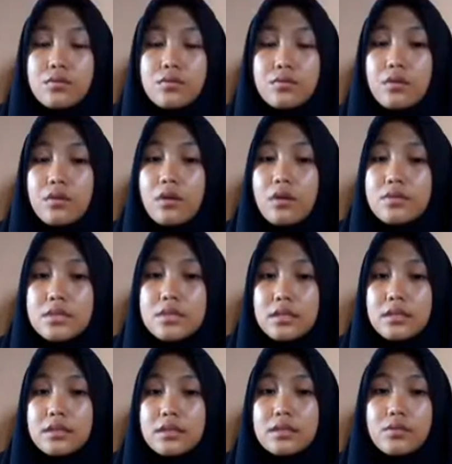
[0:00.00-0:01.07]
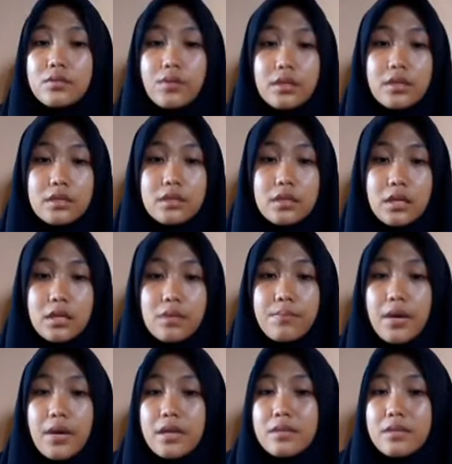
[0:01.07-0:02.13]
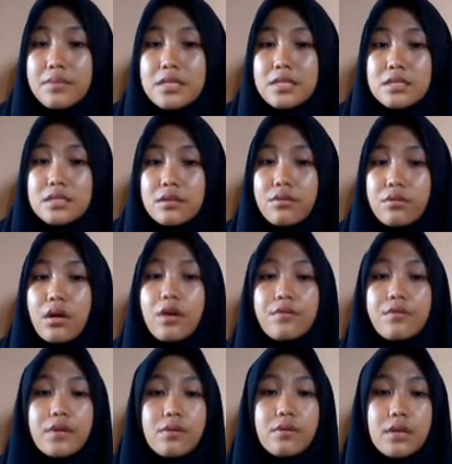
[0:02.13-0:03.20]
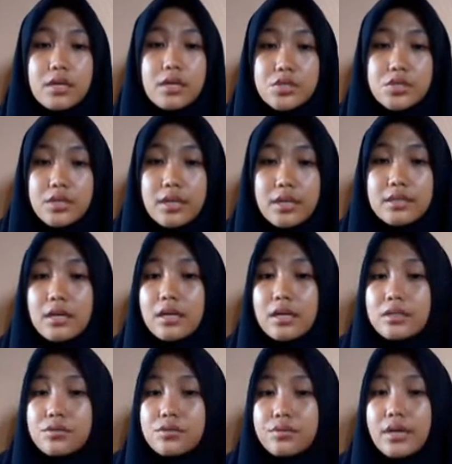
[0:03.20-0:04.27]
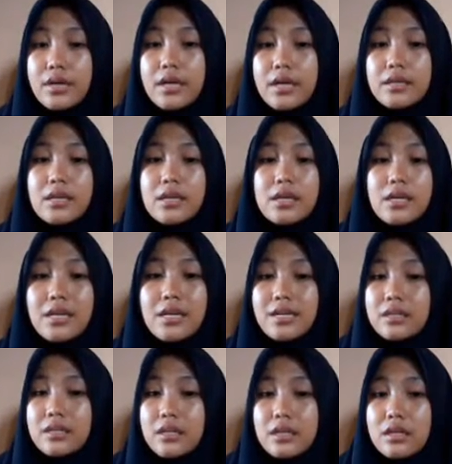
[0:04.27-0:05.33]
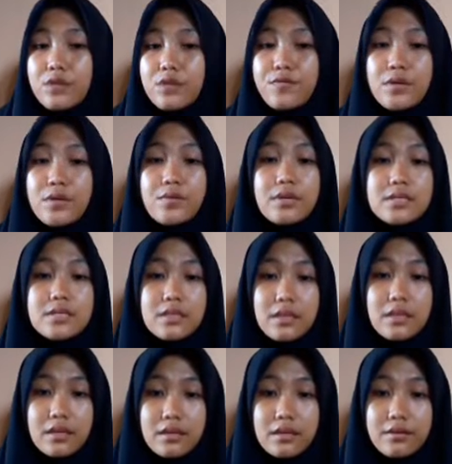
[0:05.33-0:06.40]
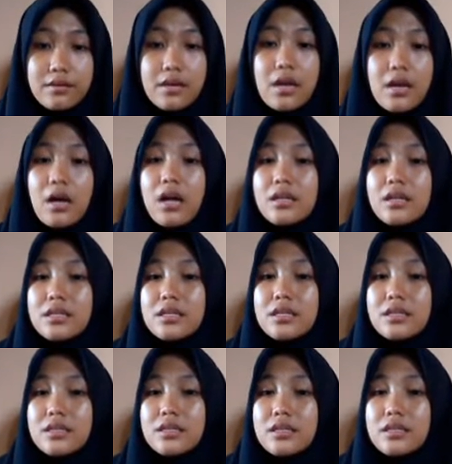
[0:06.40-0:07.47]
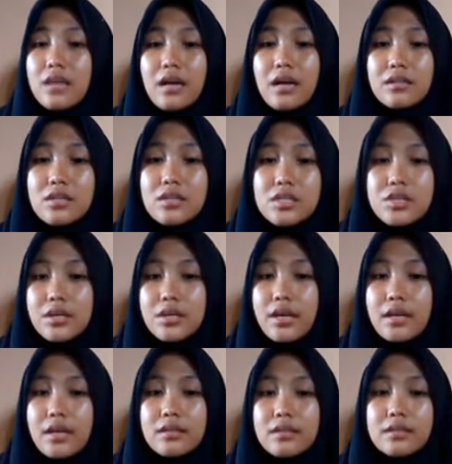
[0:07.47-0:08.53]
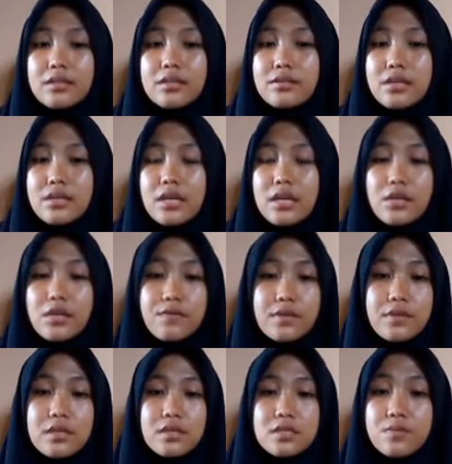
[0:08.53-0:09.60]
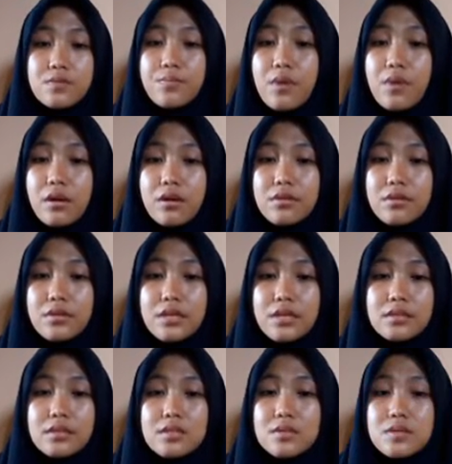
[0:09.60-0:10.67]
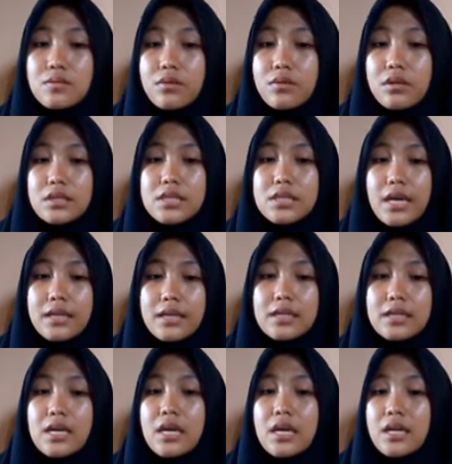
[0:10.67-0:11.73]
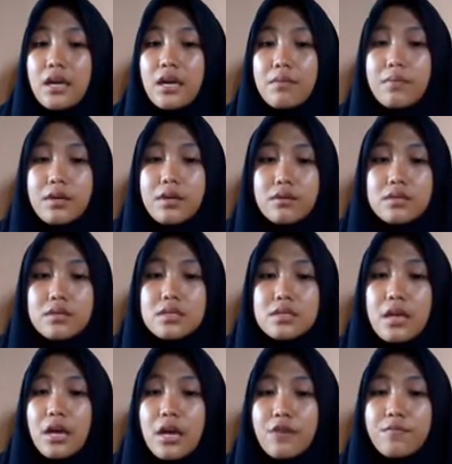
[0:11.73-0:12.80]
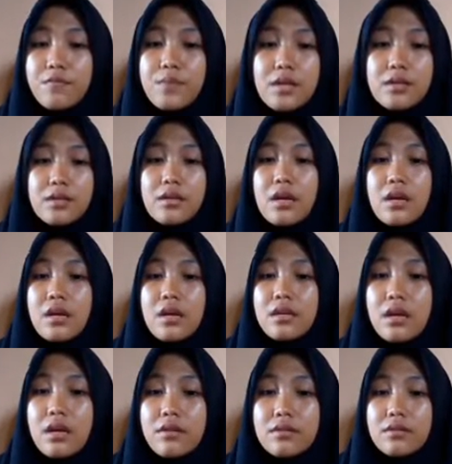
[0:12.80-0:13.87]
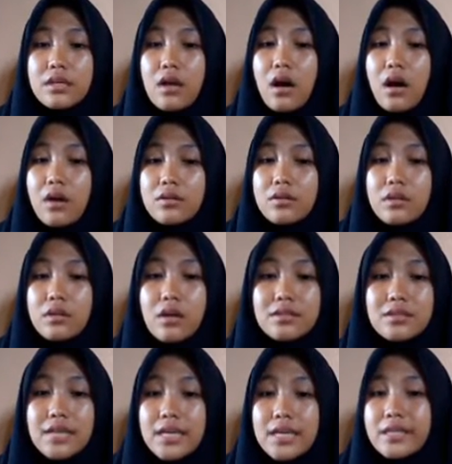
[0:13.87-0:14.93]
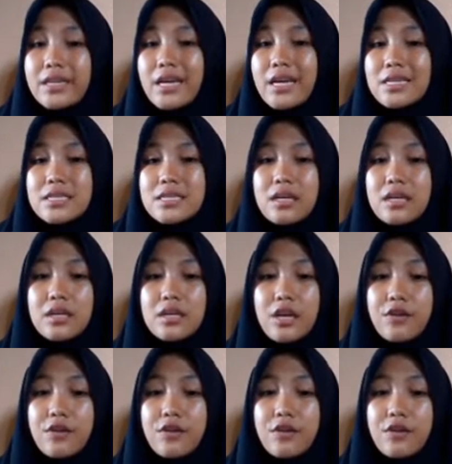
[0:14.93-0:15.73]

2020 by the Minister of Education and Culture and enacted a few days later. All teaching and learning activities both in schools and campus have been carried out online as an